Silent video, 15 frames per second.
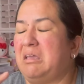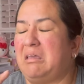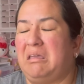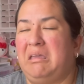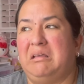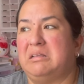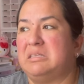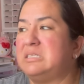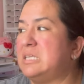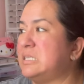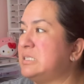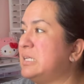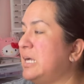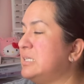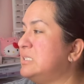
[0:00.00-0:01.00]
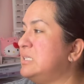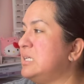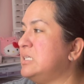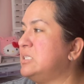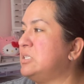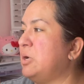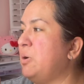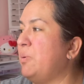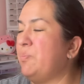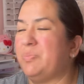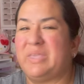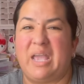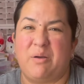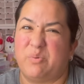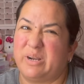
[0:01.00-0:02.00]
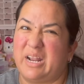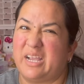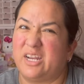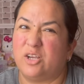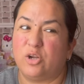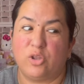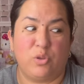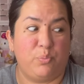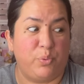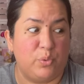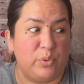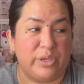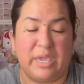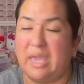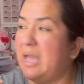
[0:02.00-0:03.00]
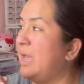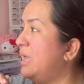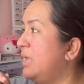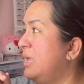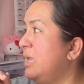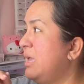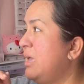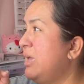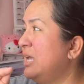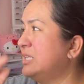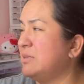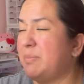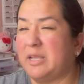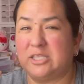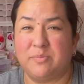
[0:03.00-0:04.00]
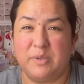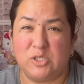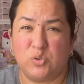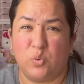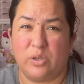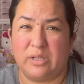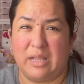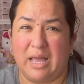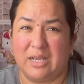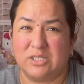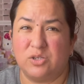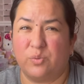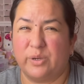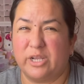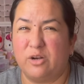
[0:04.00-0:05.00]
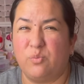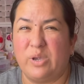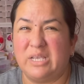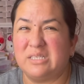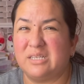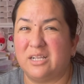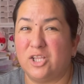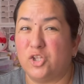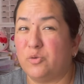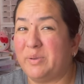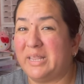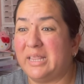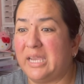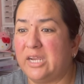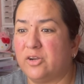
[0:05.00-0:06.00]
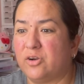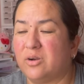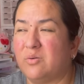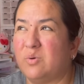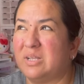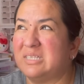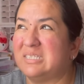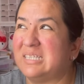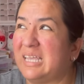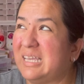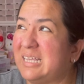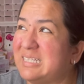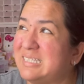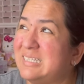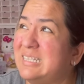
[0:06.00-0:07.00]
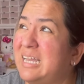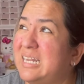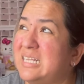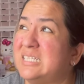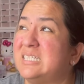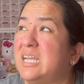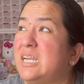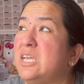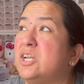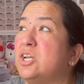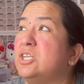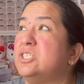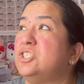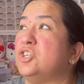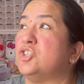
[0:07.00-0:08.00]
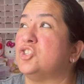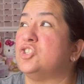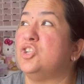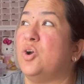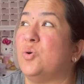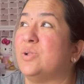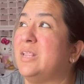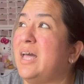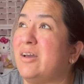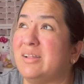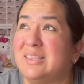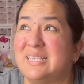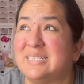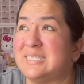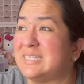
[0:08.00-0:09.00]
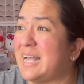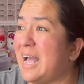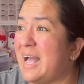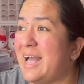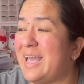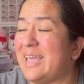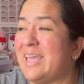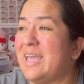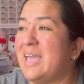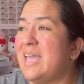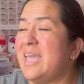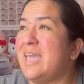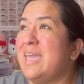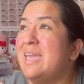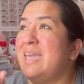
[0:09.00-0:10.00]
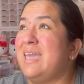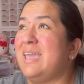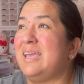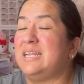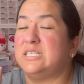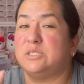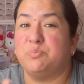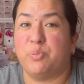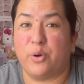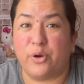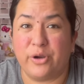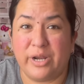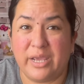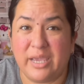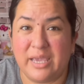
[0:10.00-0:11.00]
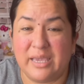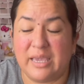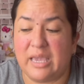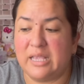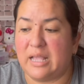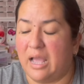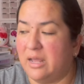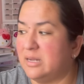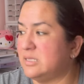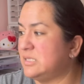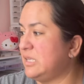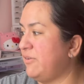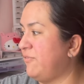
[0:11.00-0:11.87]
it's disgusting. So yeah, we're not gonna go to the pool yet. It's about to be 2 o'clock. So we're gonna wait until a little bit later once like it's not as sunny cause there's no cloud in the sky. It is burning. It honestly